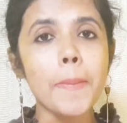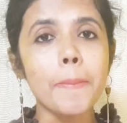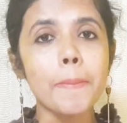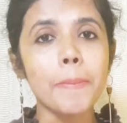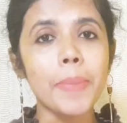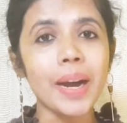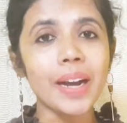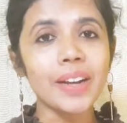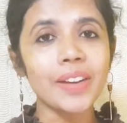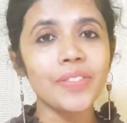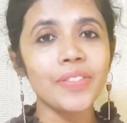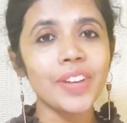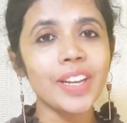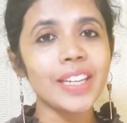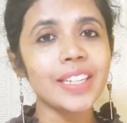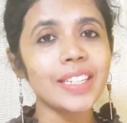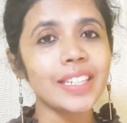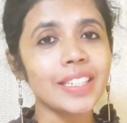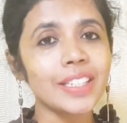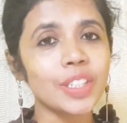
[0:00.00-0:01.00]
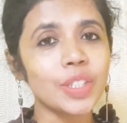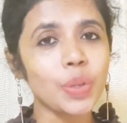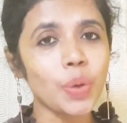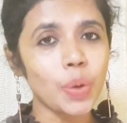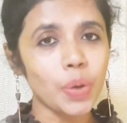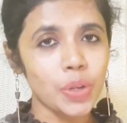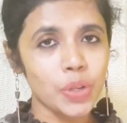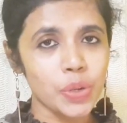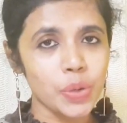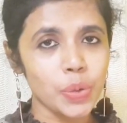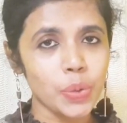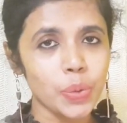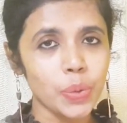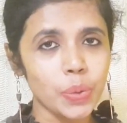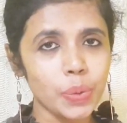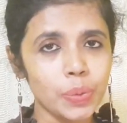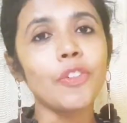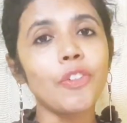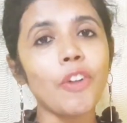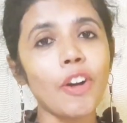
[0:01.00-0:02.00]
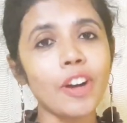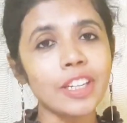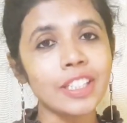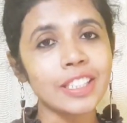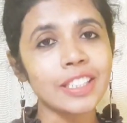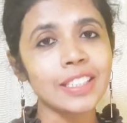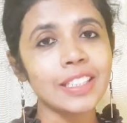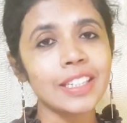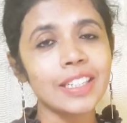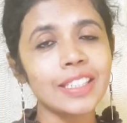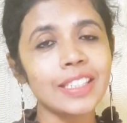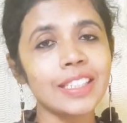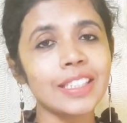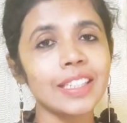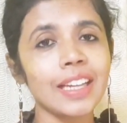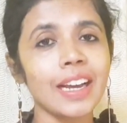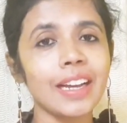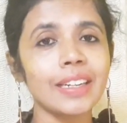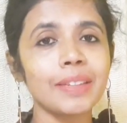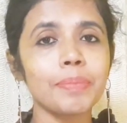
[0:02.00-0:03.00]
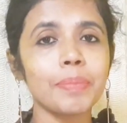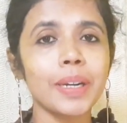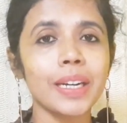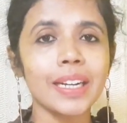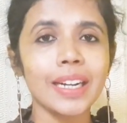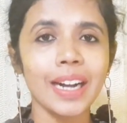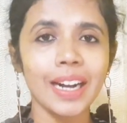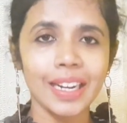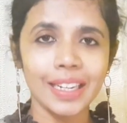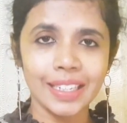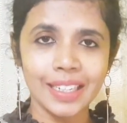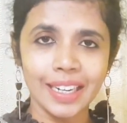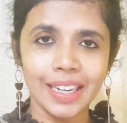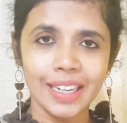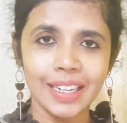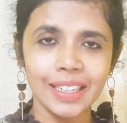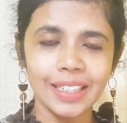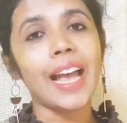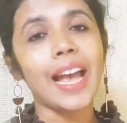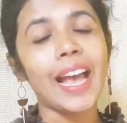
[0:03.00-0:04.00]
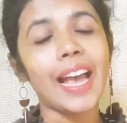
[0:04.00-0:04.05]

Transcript: buckwheat is kuttu, fox nuts are makhana,